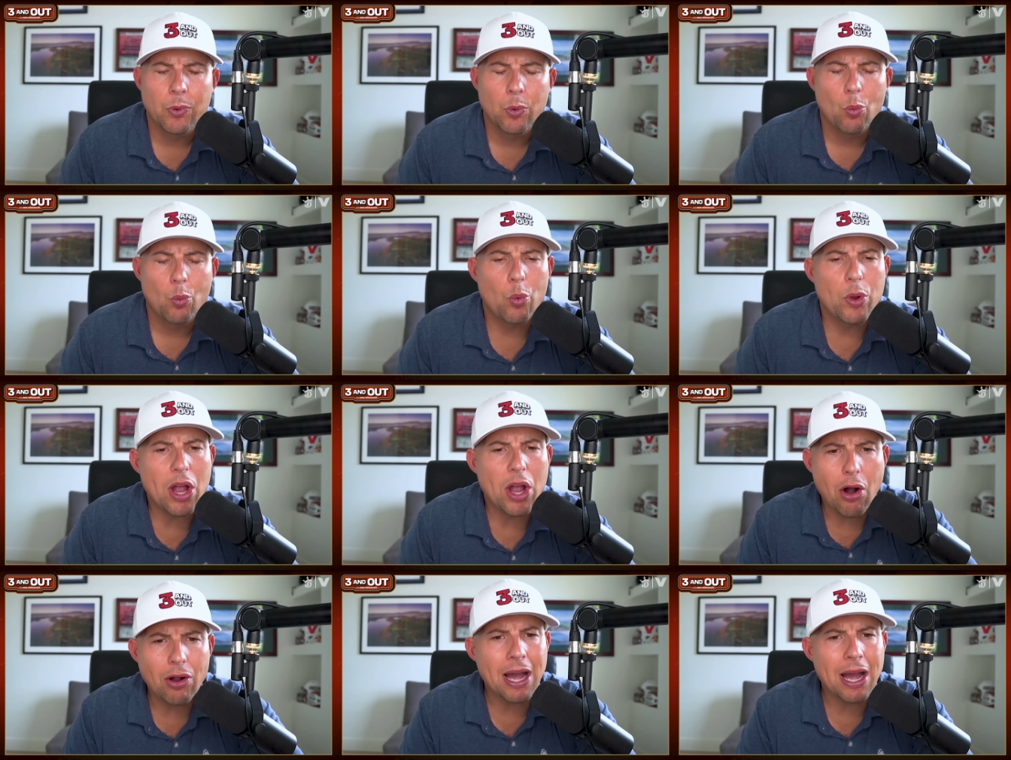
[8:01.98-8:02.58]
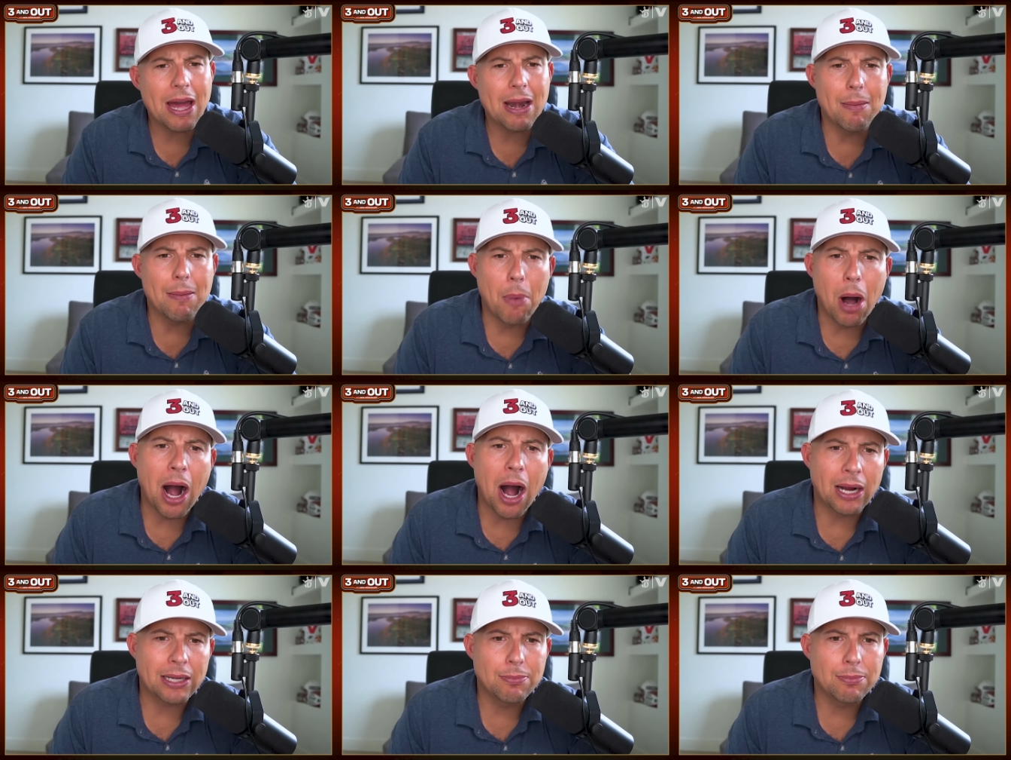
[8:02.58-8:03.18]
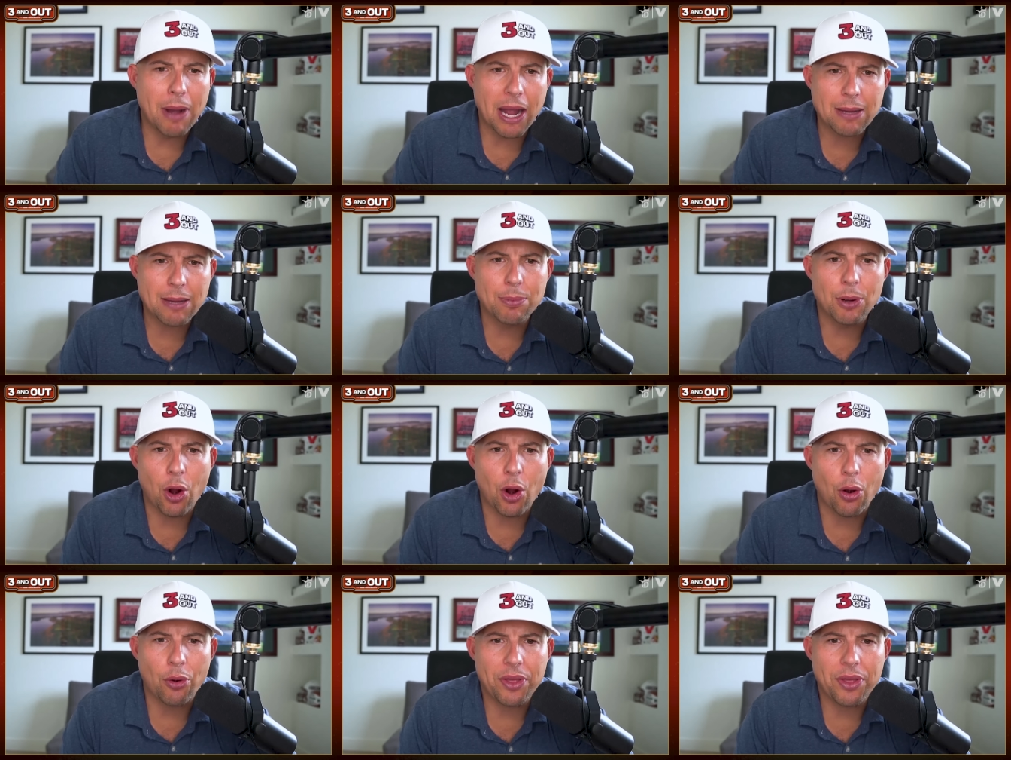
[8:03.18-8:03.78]
we all kind of mocked Mike
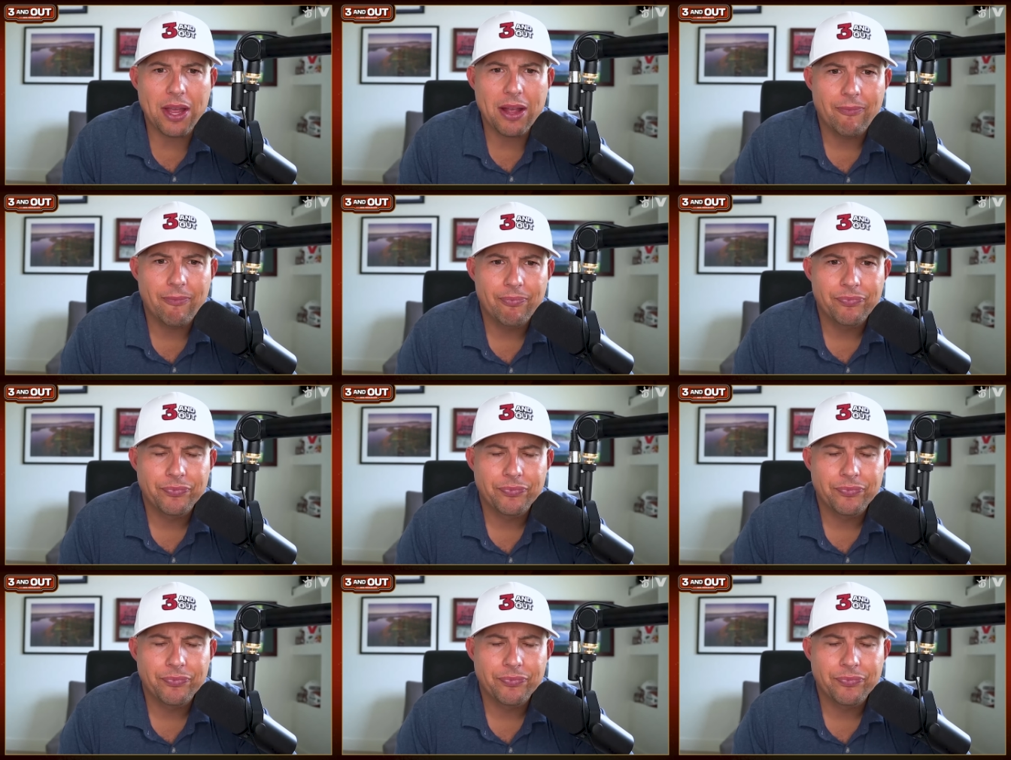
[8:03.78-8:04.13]
McCarthy,